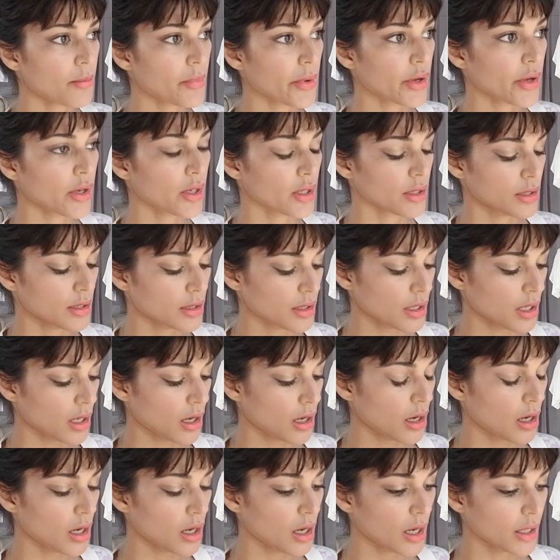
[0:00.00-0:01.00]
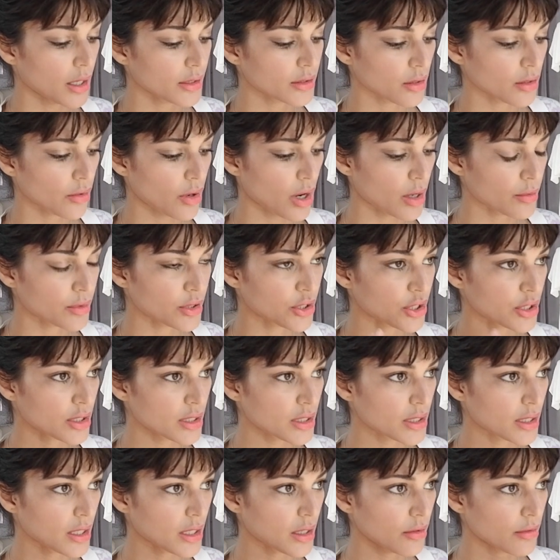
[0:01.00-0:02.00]
Because so
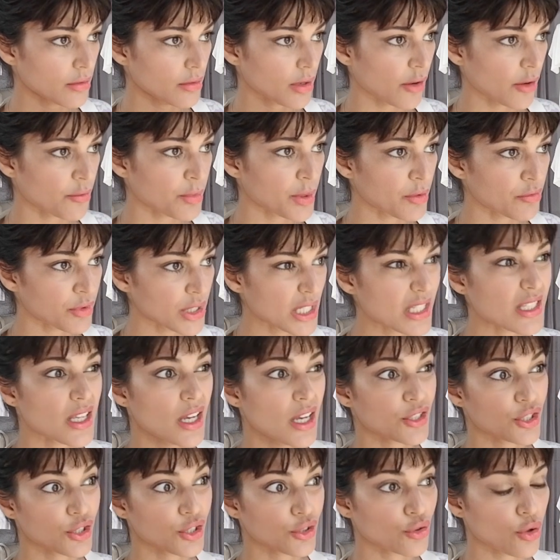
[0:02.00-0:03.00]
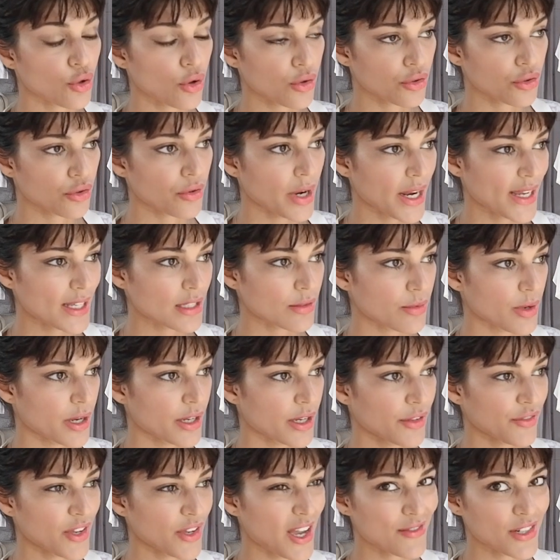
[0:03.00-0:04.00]
I've been researching John Gray's
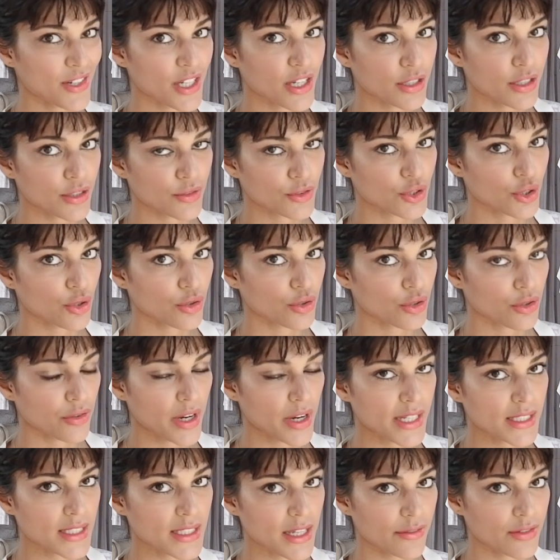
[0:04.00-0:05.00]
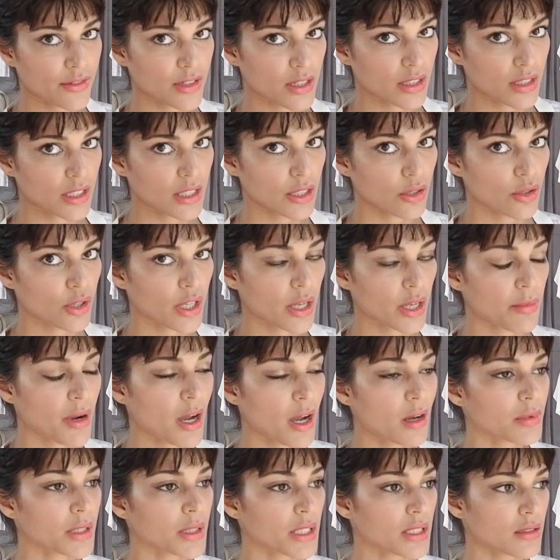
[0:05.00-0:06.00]
work. If you haven't heard of John Gray, definitely look him
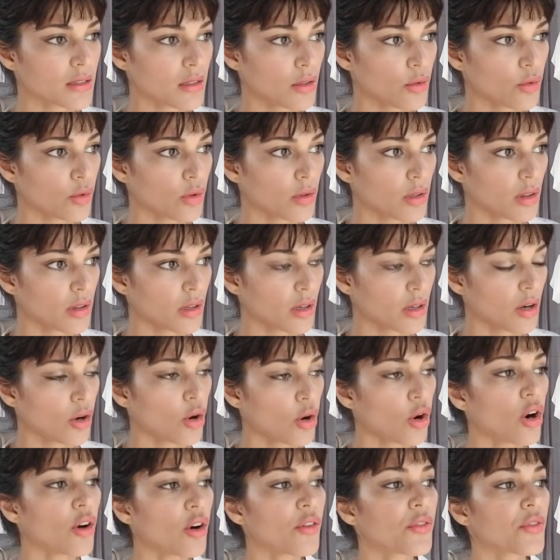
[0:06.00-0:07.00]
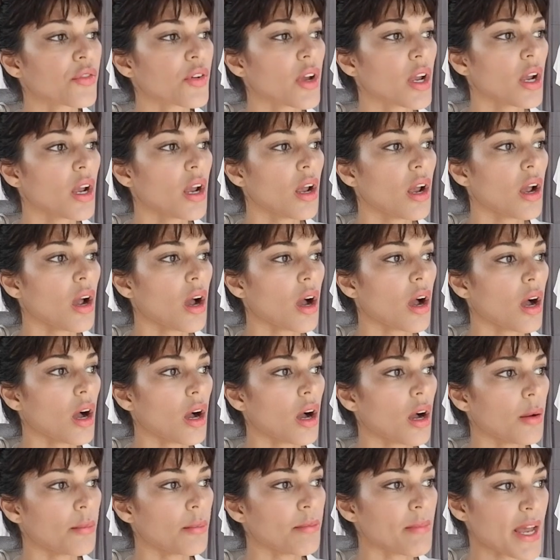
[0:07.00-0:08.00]
up. He's the author of
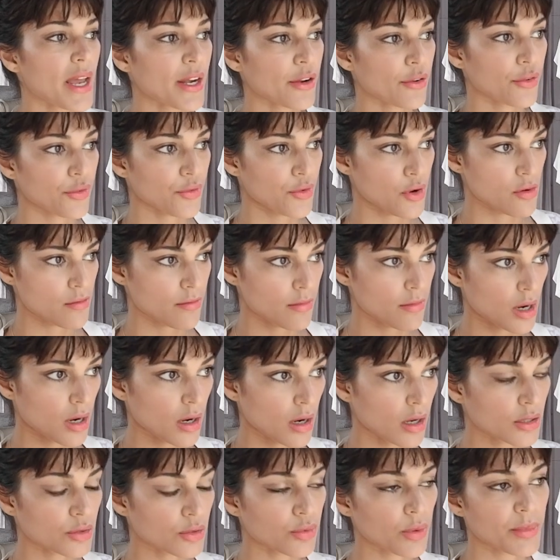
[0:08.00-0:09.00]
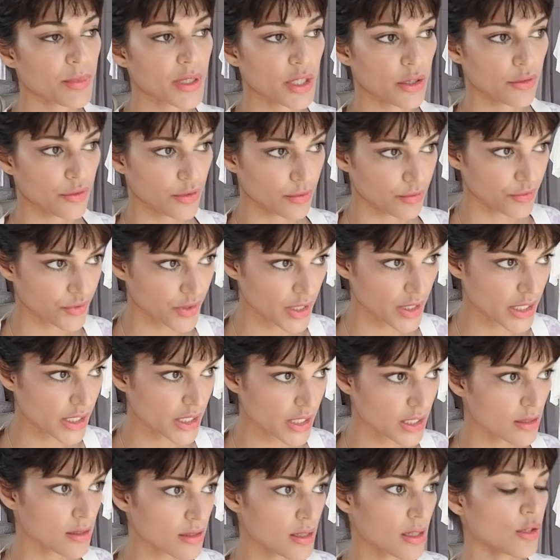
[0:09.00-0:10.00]
Men are from Mars, women are from
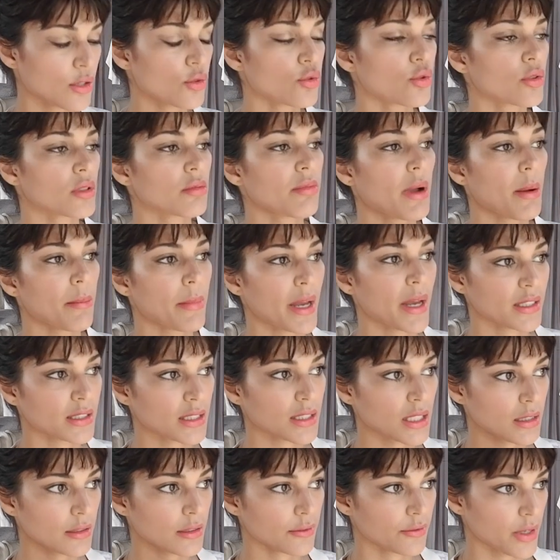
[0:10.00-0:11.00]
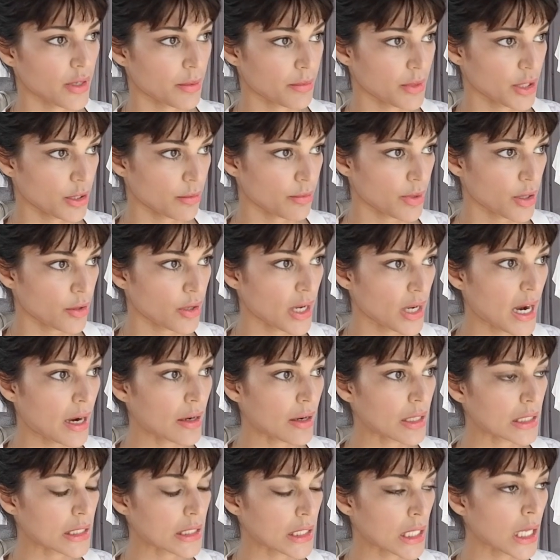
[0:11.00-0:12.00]
Venus, and he talks about masculine, feminine
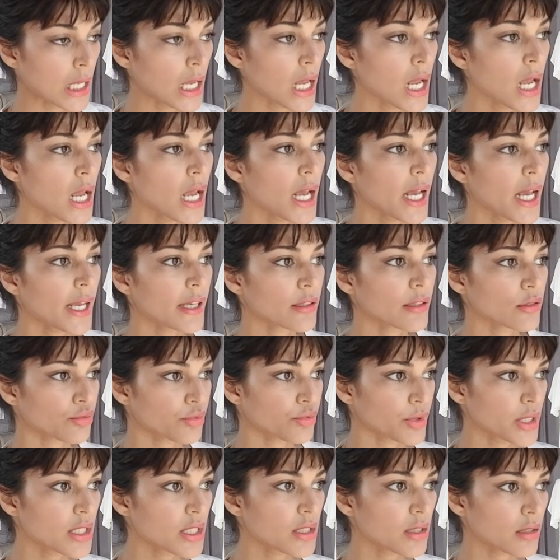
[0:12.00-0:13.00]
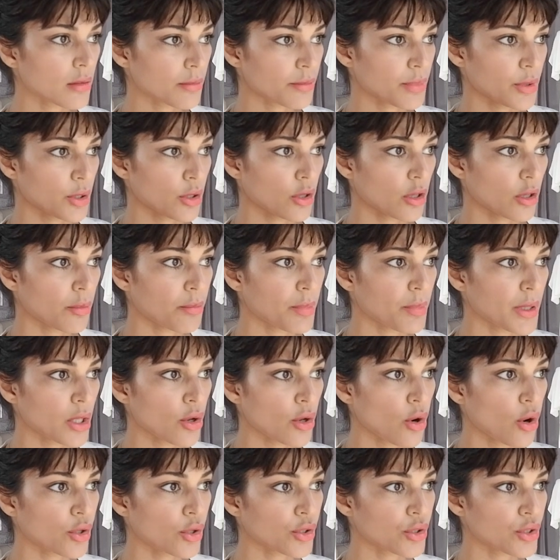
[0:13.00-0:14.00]
polarity. His recent book,
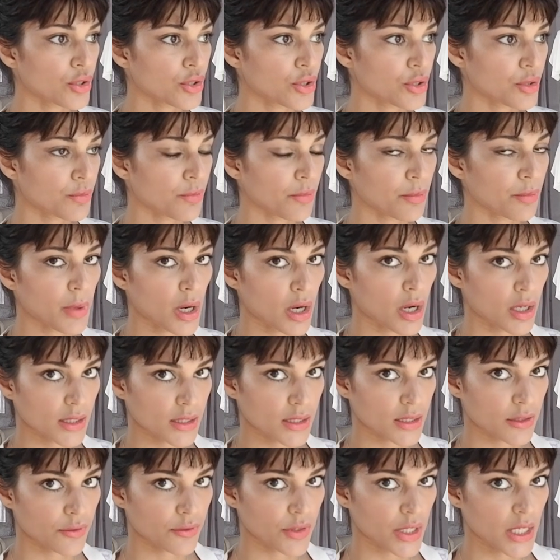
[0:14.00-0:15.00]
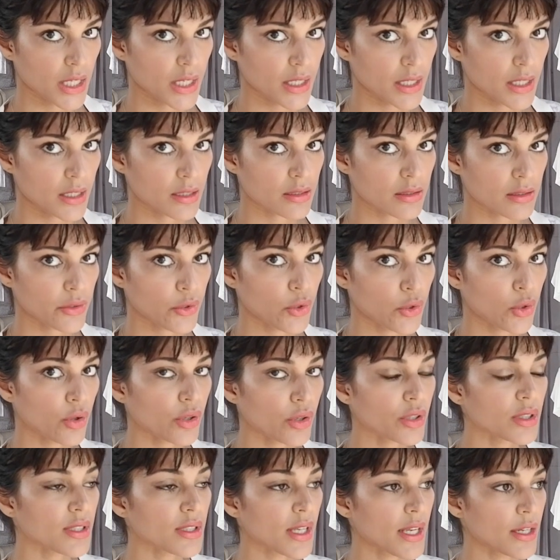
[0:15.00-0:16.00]
Beyond Mars and Venus,
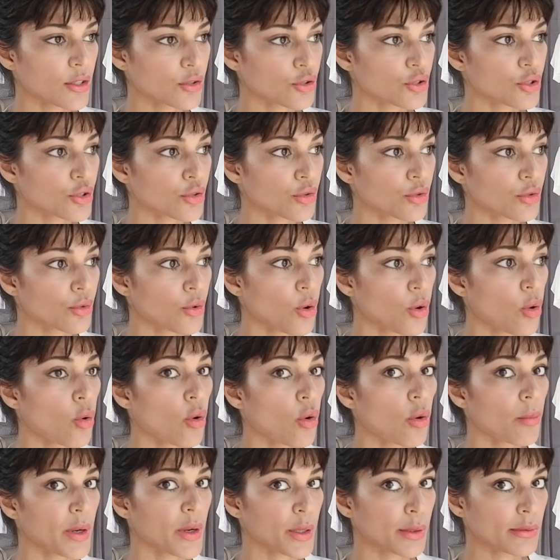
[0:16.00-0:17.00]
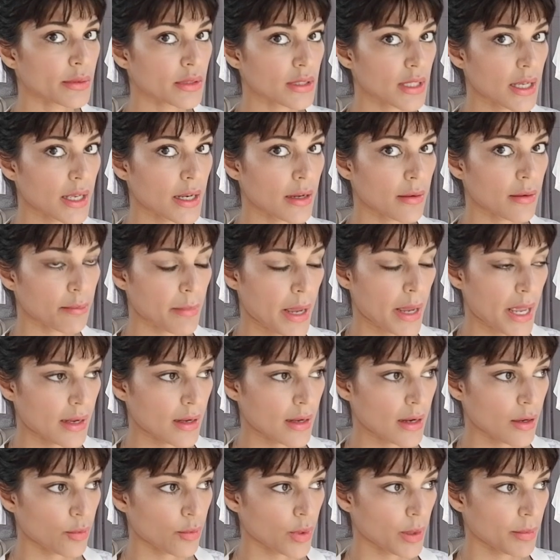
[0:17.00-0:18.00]
looks into hormones in
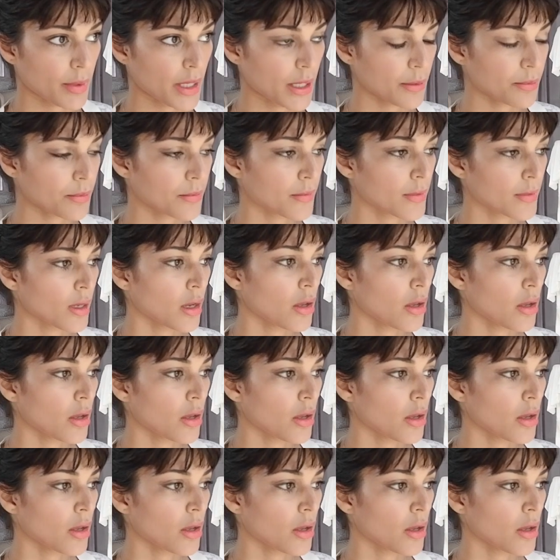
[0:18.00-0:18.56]
men and women.